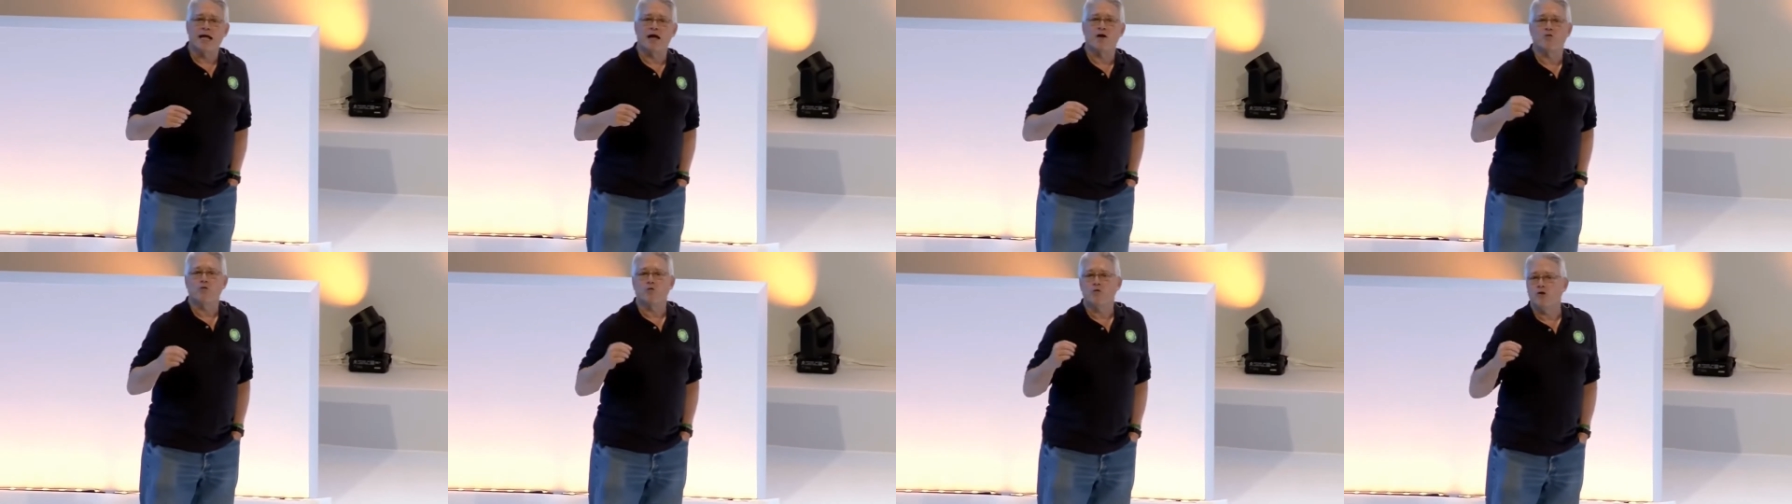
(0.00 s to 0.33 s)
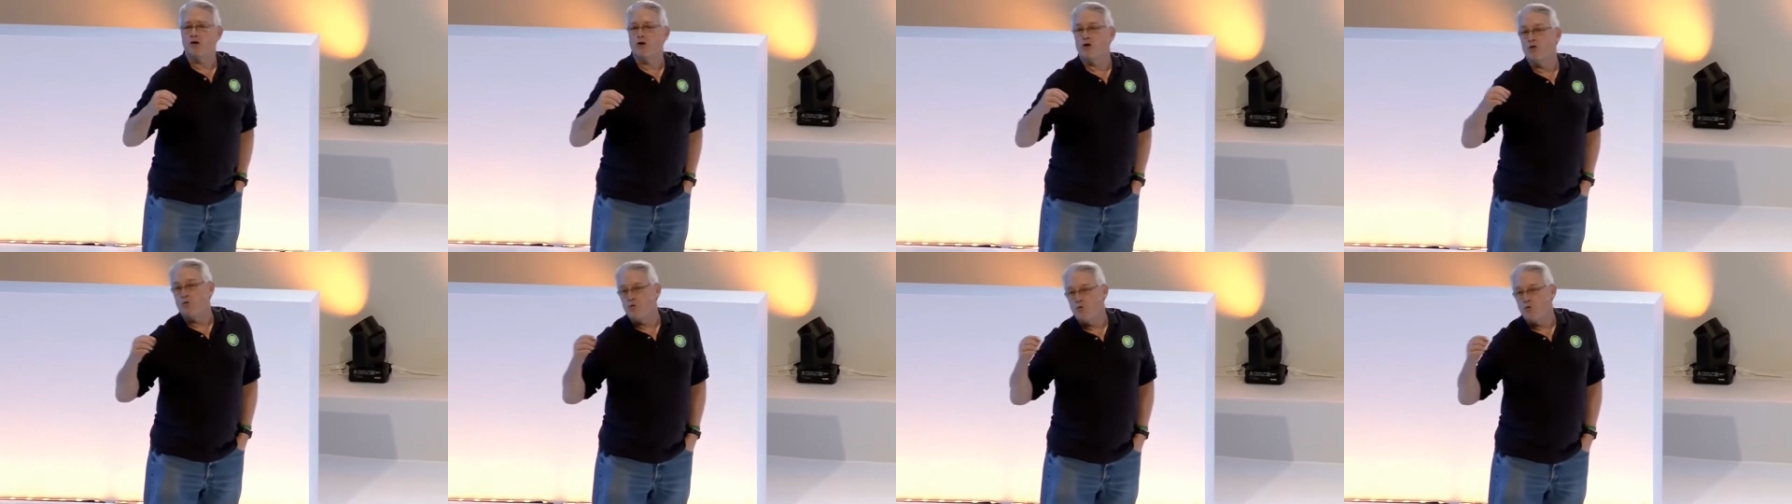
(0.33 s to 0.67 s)

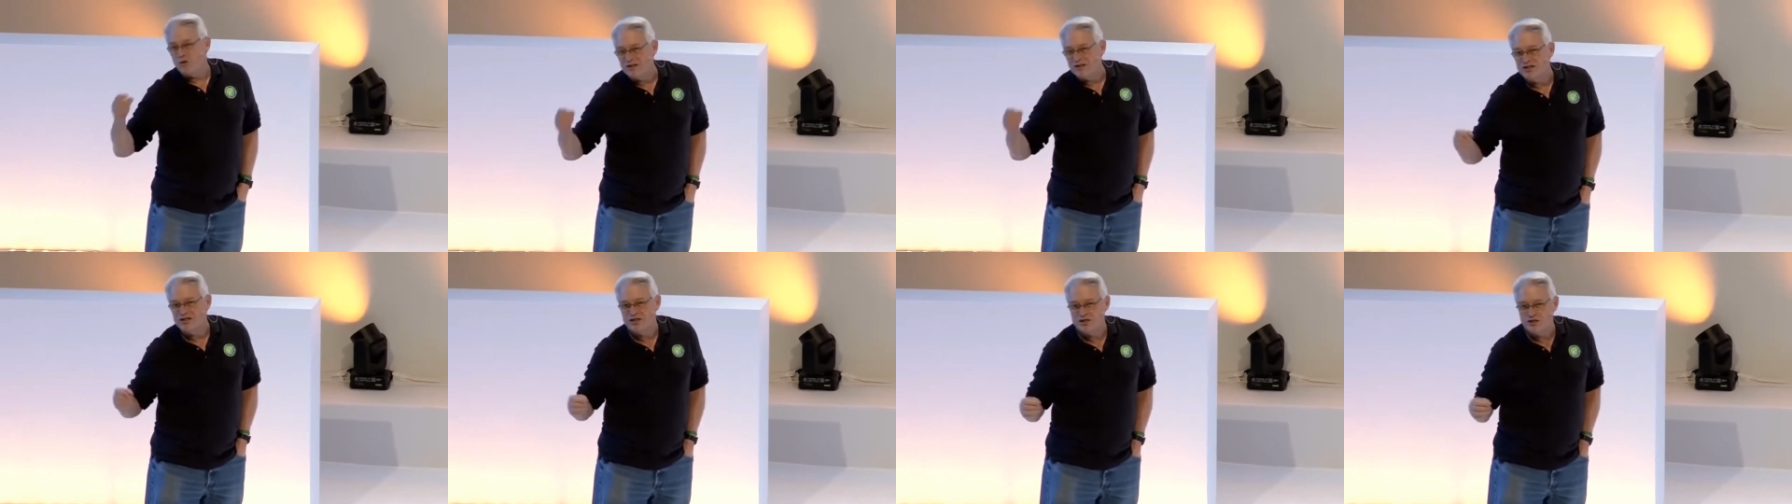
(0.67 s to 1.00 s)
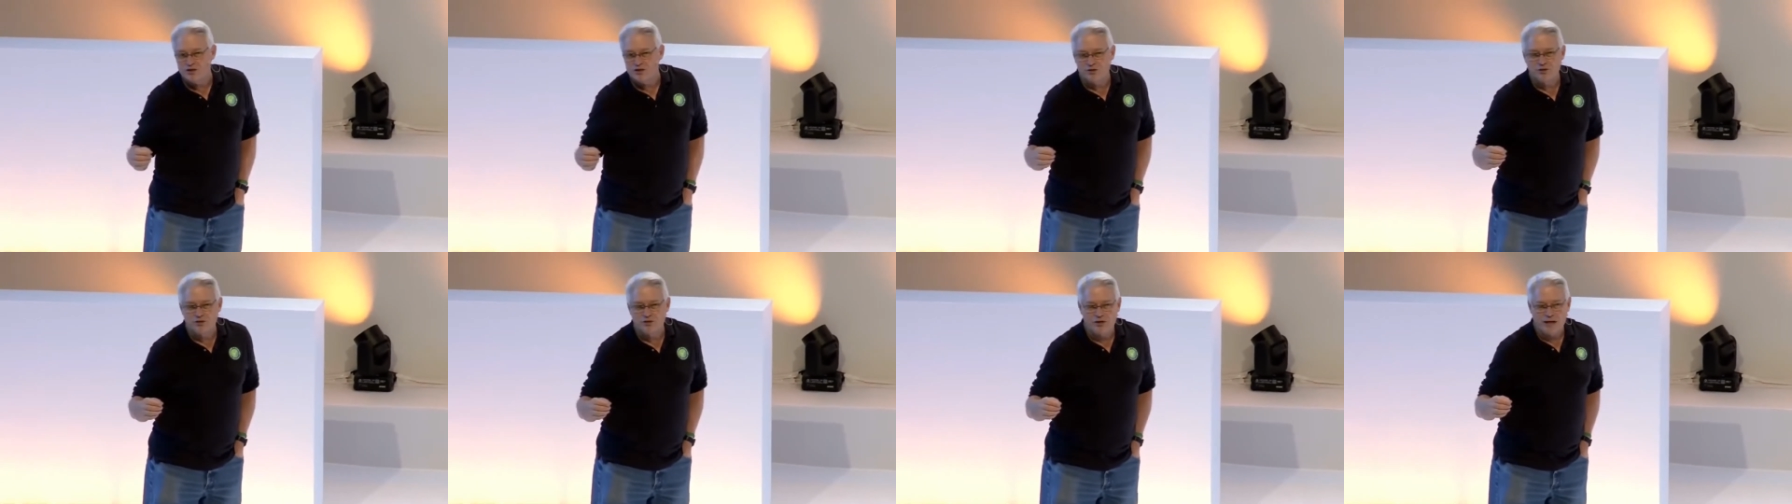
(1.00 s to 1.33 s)
once you're good at
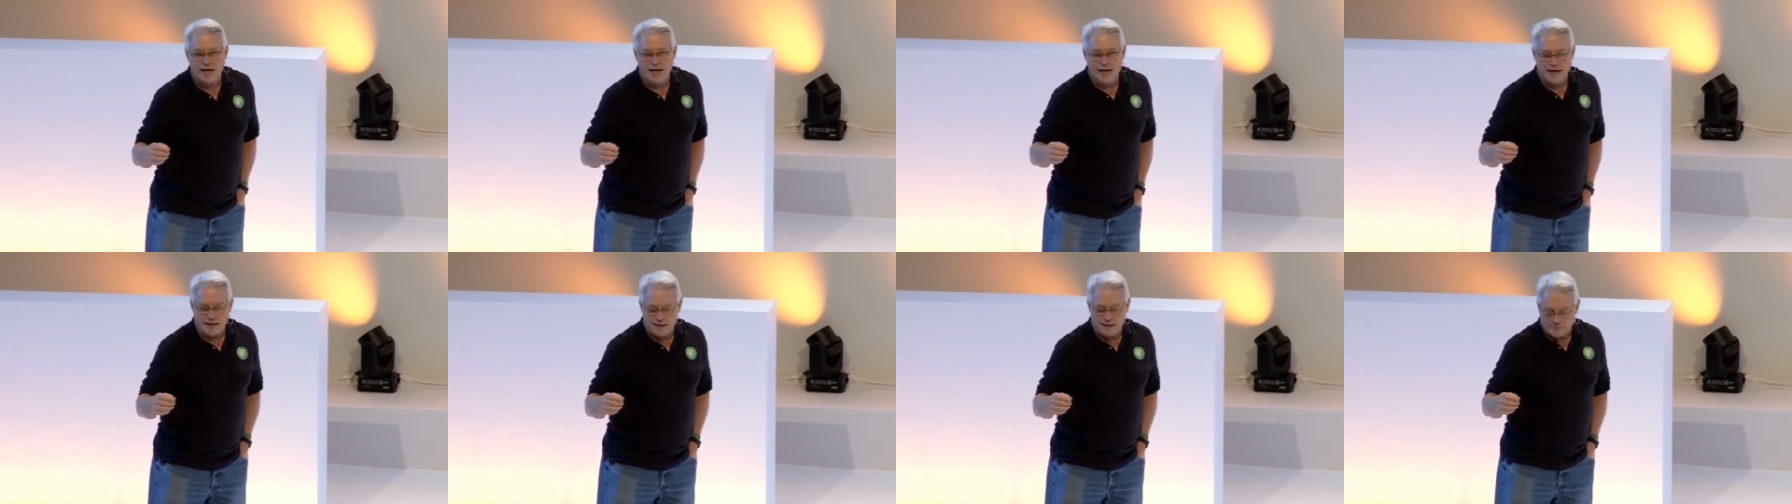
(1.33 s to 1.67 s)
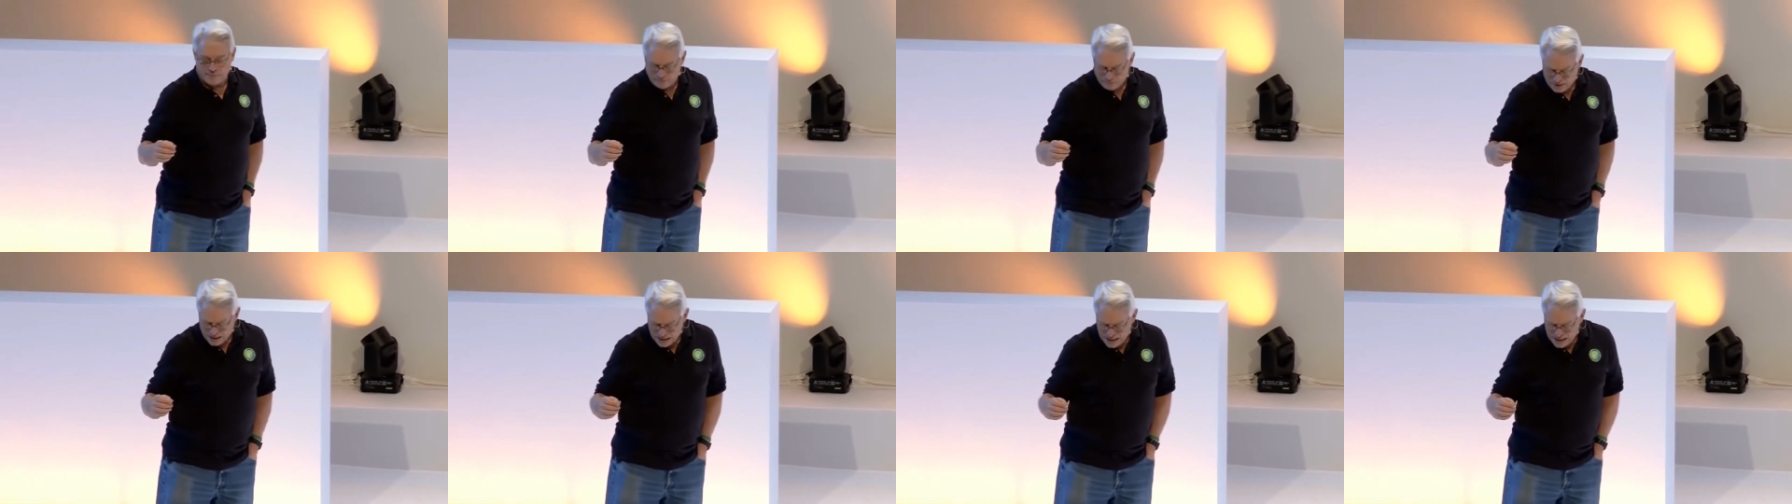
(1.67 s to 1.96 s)
it. There are